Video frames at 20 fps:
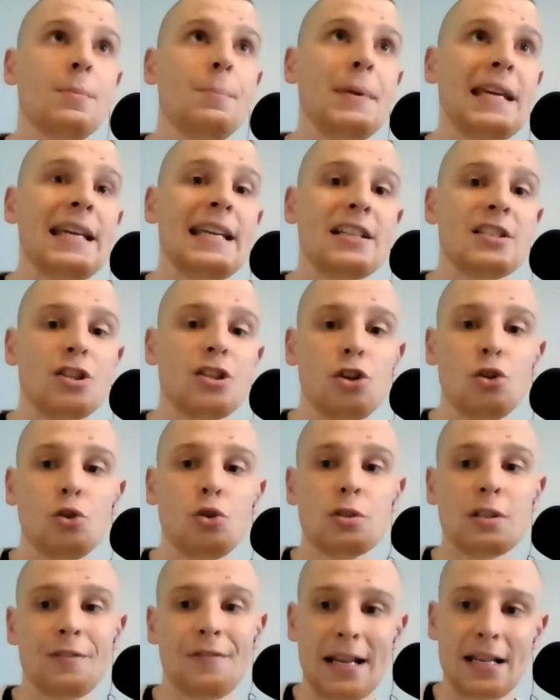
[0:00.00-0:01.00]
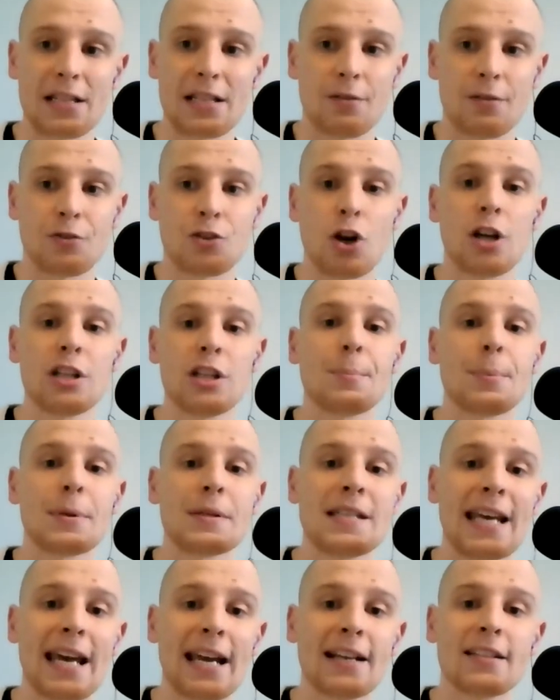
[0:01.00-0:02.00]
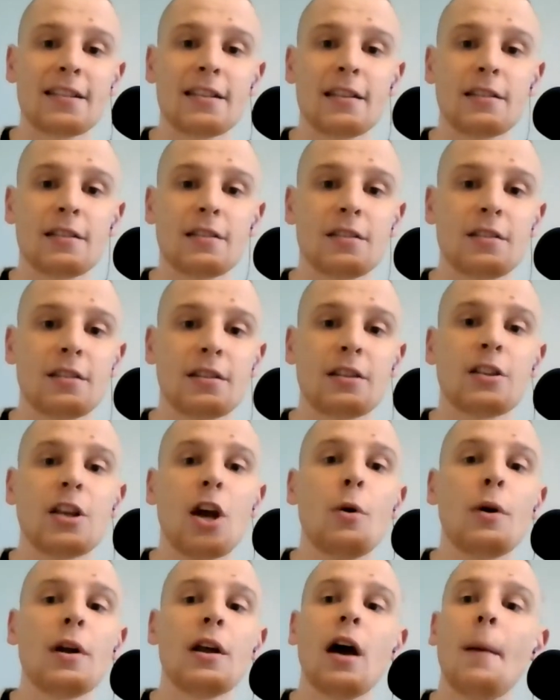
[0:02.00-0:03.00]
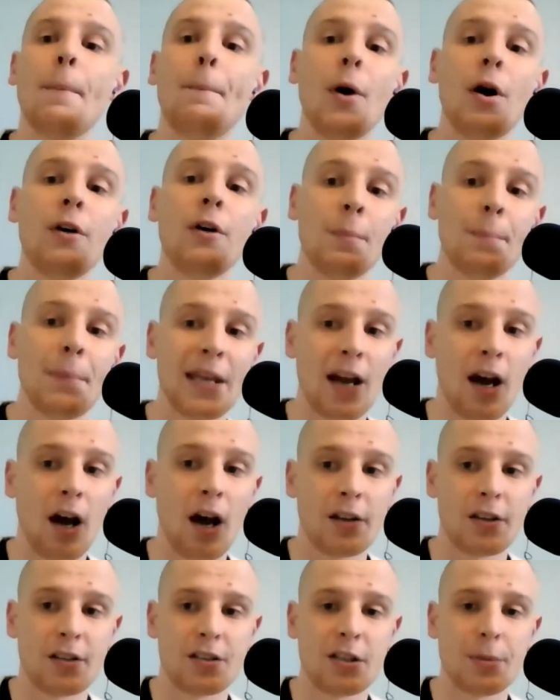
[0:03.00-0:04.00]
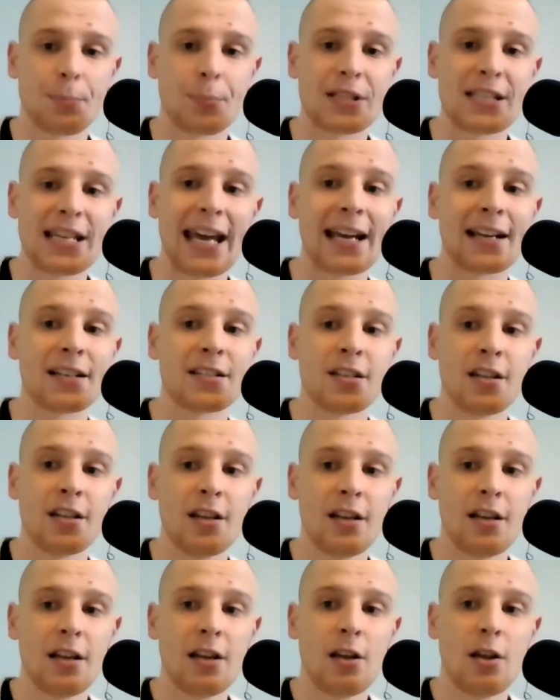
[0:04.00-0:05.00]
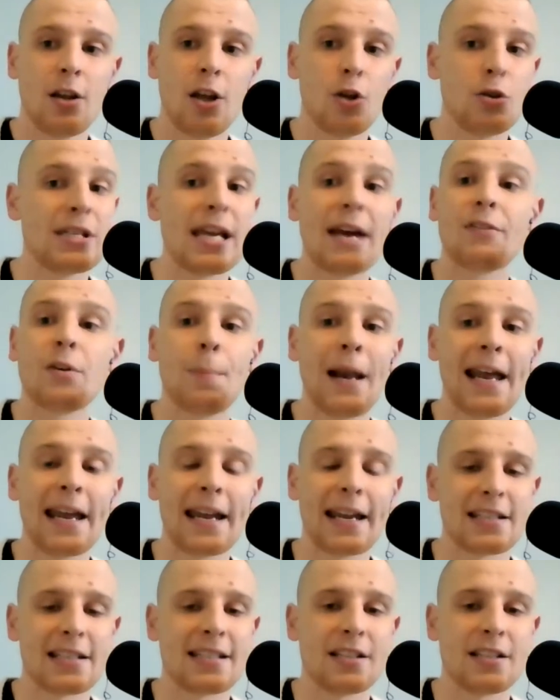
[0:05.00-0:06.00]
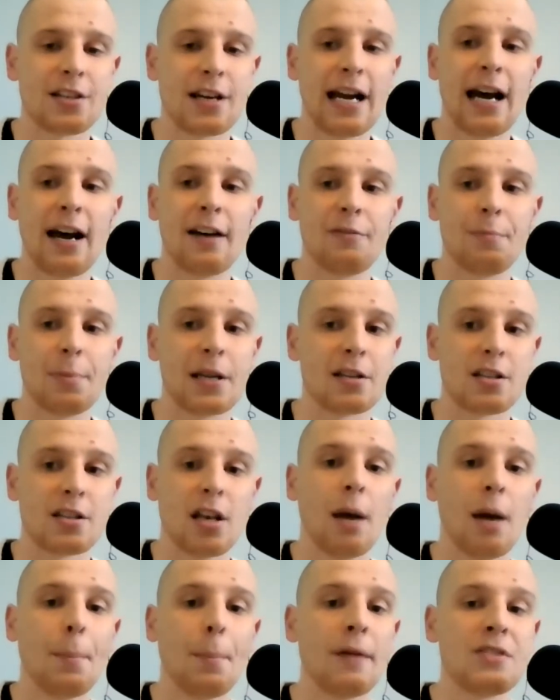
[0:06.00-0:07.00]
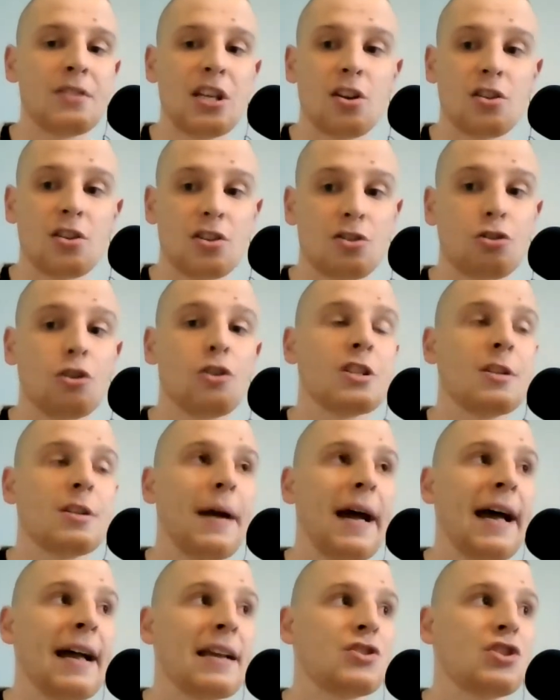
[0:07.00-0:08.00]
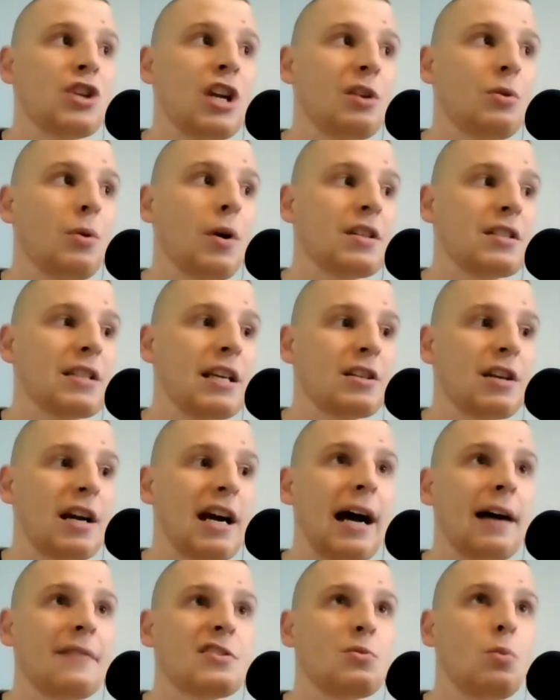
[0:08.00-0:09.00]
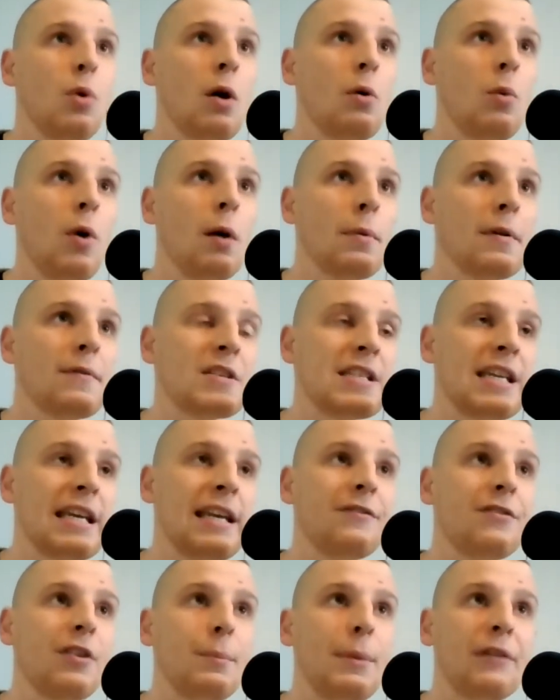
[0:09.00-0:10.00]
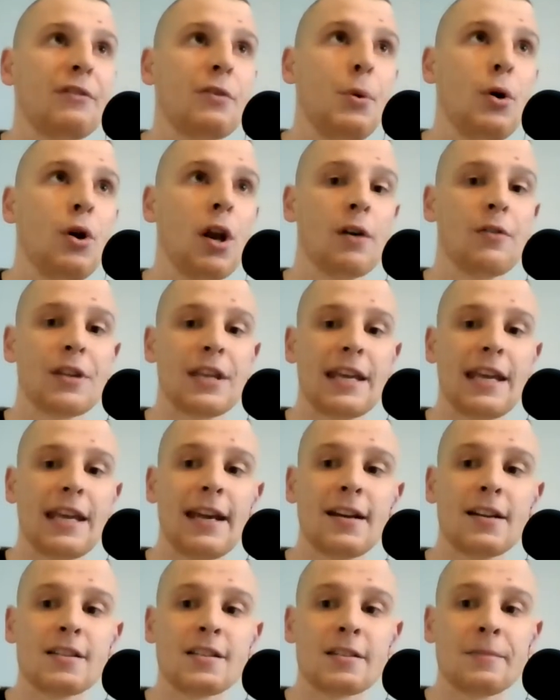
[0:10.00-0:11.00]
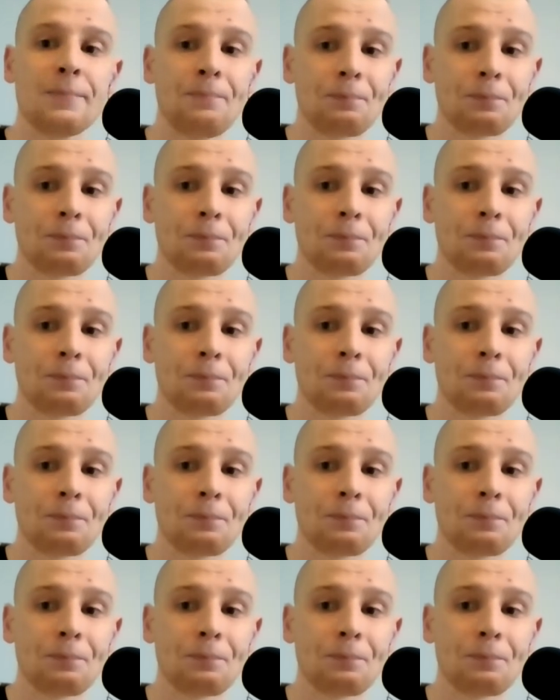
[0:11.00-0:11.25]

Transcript: be too defensive, trying to protect, going above and beyond to protect who's ever playing at centre half, because Klopp obviously doesn't trust them as genuine centre halves. What we've seen from Liverpool over the years